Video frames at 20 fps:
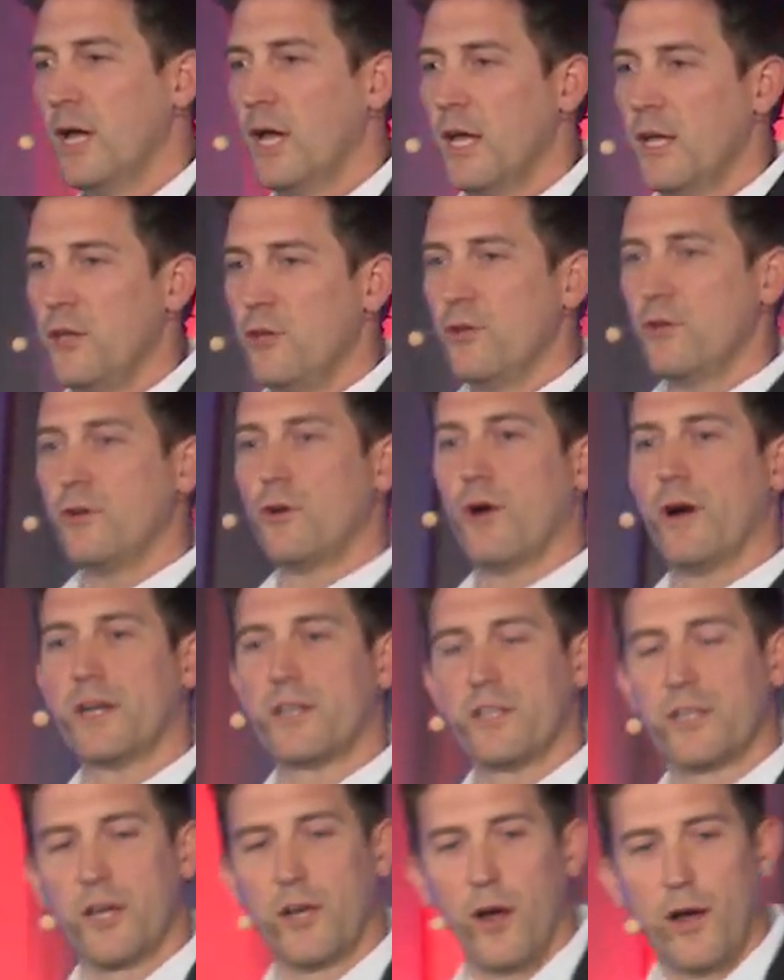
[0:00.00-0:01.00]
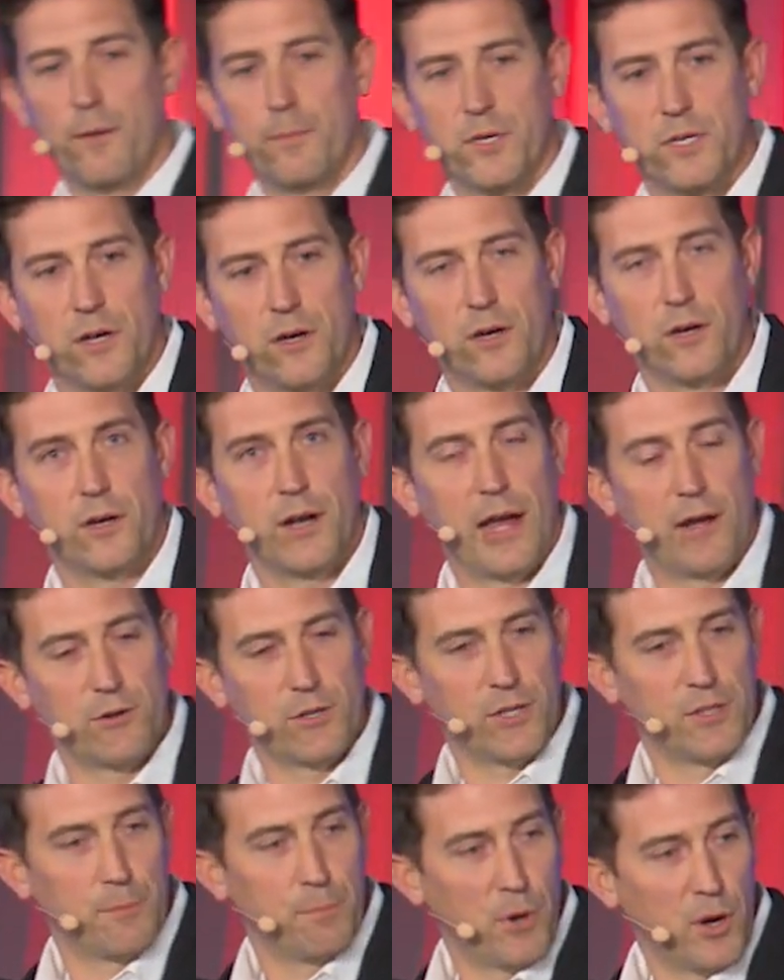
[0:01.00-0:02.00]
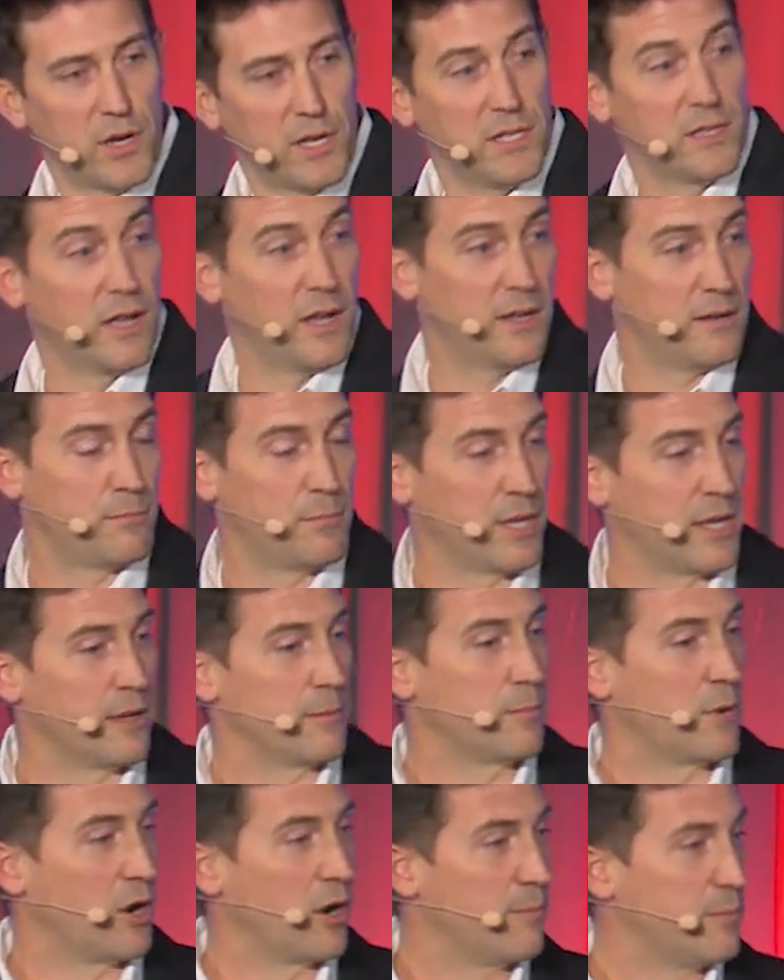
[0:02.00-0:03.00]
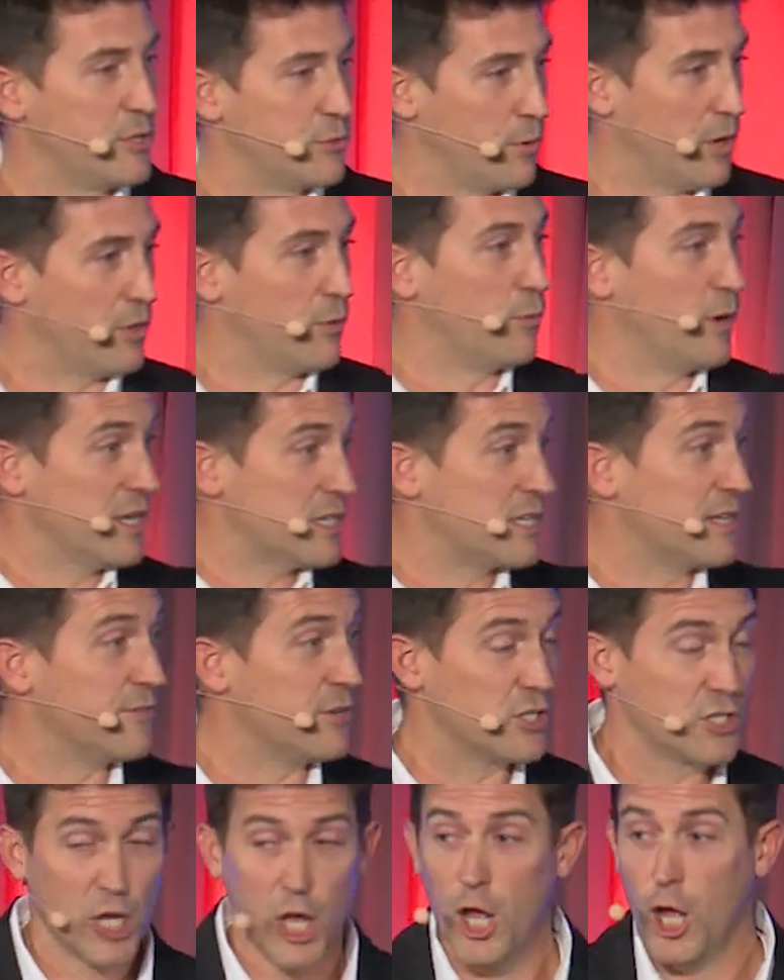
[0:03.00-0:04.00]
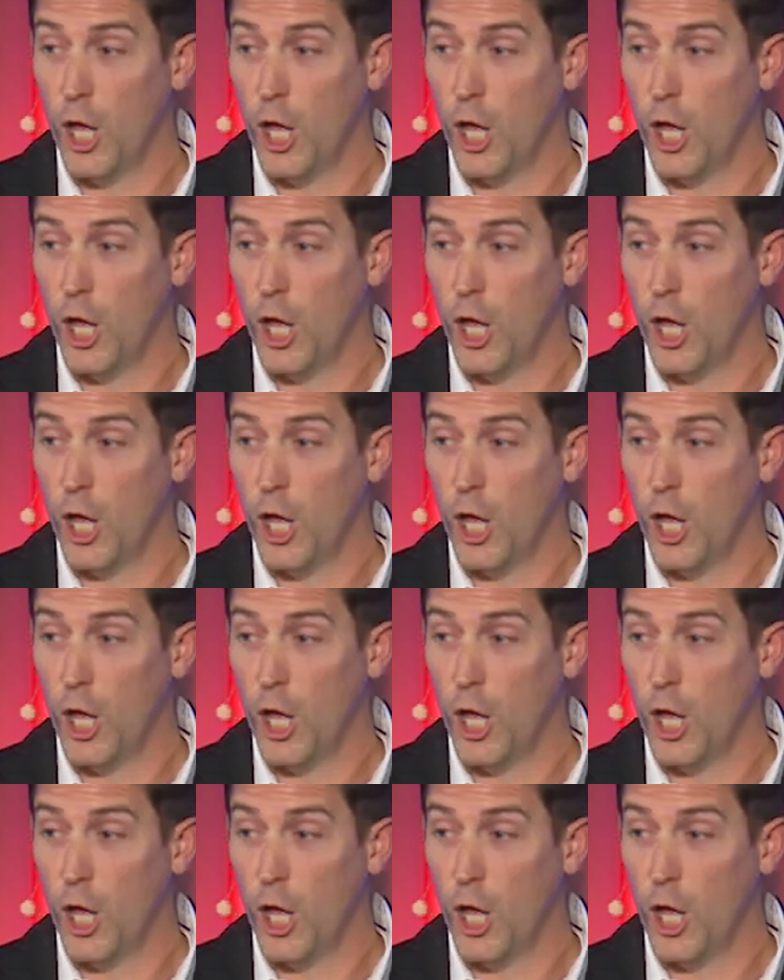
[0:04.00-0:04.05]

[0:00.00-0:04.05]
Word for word: You can go out to the garbage or out to the parking lot and pick up garbage while the rest of us